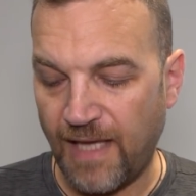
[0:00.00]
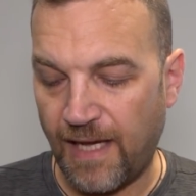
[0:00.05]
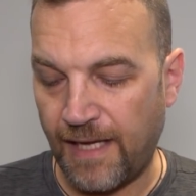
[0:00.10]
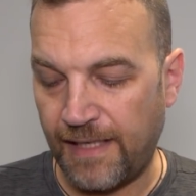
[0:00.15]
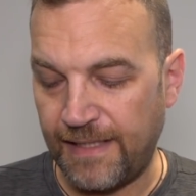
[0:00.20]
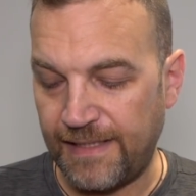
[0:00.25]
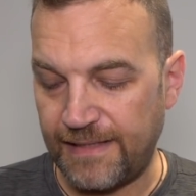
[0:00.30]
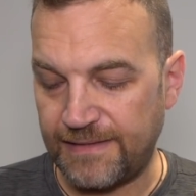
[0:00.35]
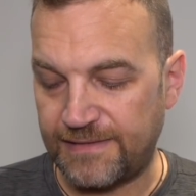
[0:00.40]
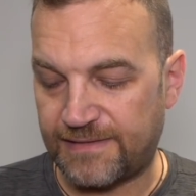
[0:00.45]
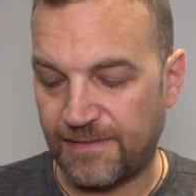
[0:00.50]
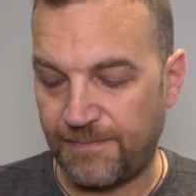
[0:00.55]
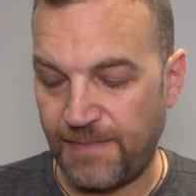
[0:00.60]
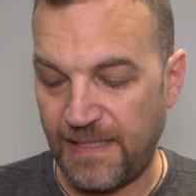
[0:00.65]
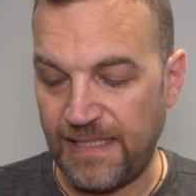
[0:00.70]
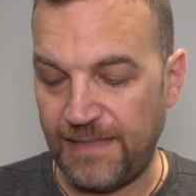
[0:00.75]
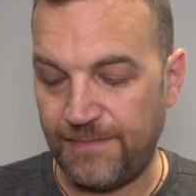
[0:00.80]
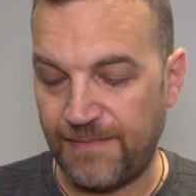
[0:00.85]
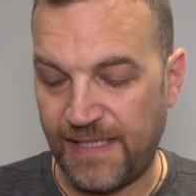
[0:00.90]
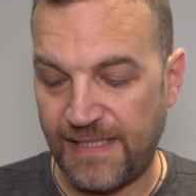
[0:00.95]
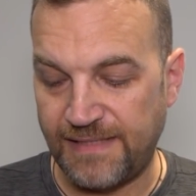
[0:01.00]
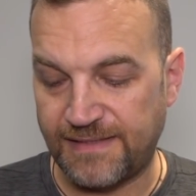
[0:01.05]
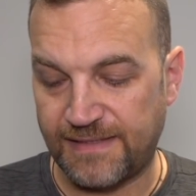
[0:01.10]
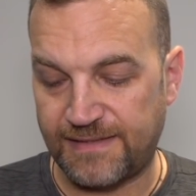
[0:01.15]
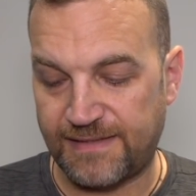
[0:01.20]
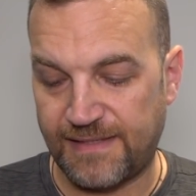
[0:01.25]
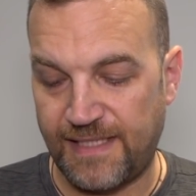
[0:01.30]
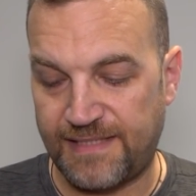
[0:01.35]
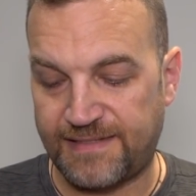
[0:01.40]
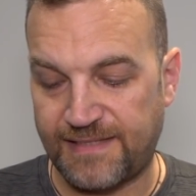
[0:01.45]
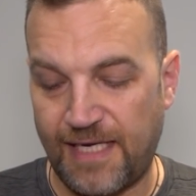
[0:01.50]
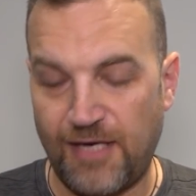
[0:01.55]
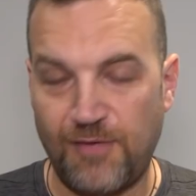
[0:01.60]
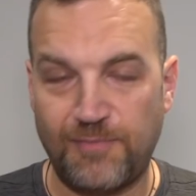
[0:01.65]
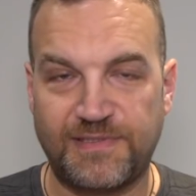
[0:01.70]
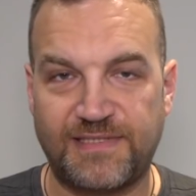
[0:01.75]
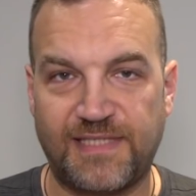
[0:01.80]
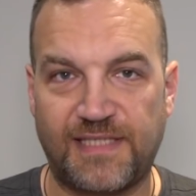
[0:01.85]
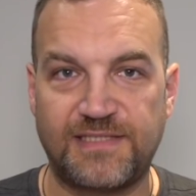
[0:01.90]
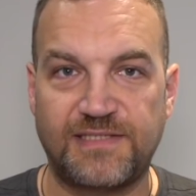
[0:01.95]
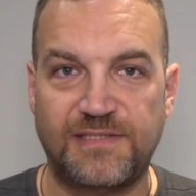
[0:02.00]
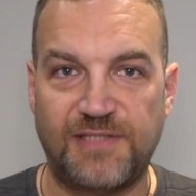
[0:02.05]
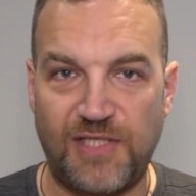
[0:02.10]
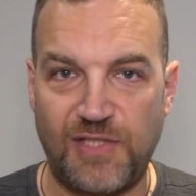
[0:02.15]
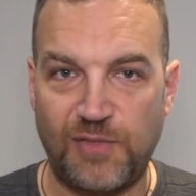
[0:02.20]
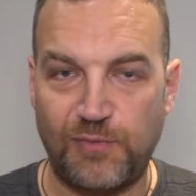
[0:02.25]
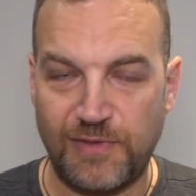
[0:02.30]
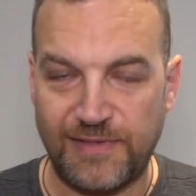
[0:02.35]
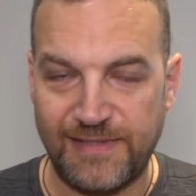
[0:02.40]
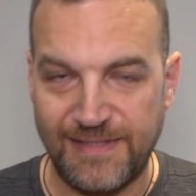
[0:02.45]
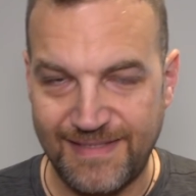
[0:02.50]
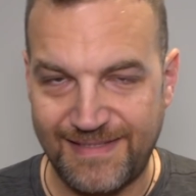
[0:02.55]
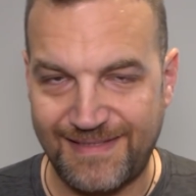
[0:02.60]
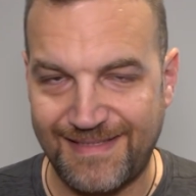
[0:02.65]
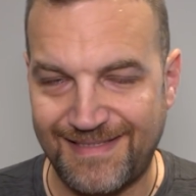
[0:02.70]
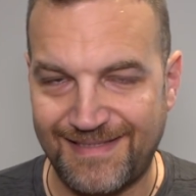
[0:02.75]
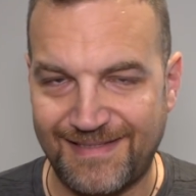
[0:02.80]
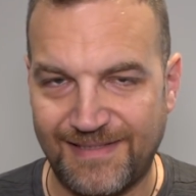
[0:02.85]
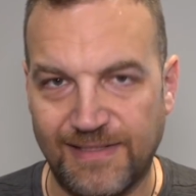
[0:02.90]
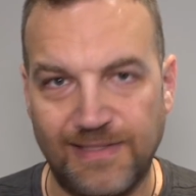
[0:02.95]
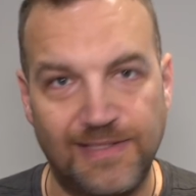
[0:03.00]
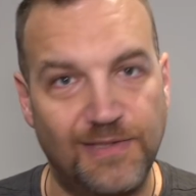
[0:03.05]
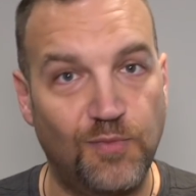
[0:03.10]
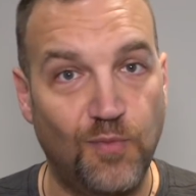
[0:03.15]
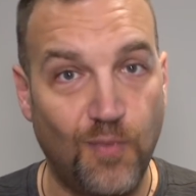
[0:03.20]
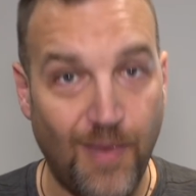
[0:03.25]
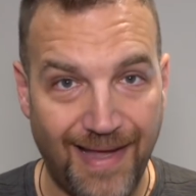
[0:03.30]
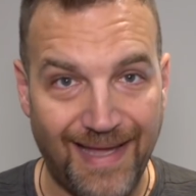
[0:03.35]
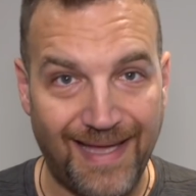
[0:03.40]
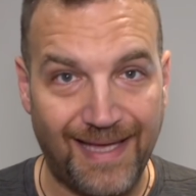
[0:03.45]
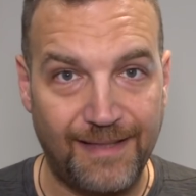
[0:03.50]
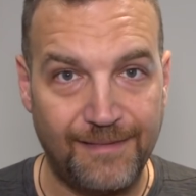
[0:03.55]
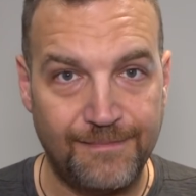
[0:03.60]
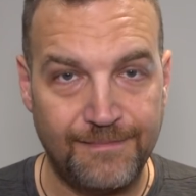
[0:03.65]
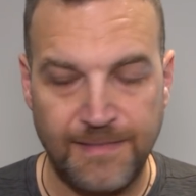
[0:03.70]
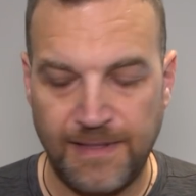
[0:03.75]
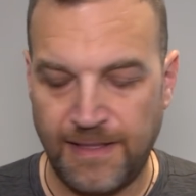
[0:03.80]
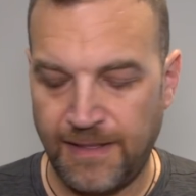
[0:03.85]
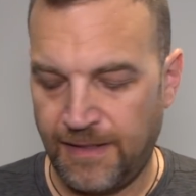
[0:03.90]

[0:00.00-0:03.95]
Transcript: And it, to me, means it's a hearing protection that you will consistently wear,